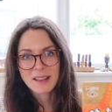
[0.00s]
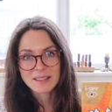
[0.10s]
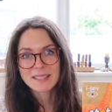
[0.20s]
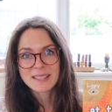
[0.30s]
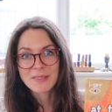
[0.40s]

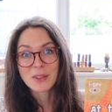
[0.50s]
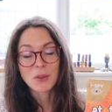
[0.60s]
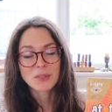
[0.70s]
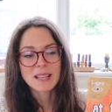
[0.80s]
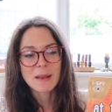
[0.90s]
understand the
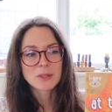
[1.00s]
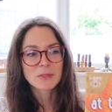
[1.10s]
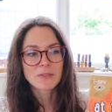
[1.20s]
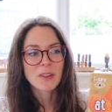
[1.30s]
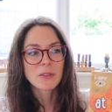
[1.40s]
concept
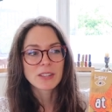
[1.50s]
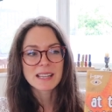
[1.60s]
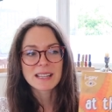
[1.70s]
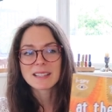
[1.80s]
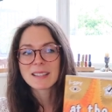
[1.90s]
of, of
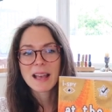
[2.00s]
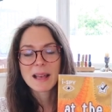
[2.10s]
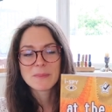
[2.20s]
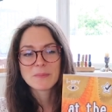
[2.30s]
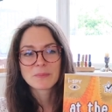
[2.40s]
getting,
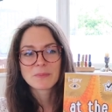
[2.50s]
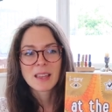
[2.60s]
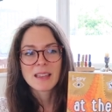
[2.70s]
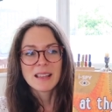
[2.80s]
um,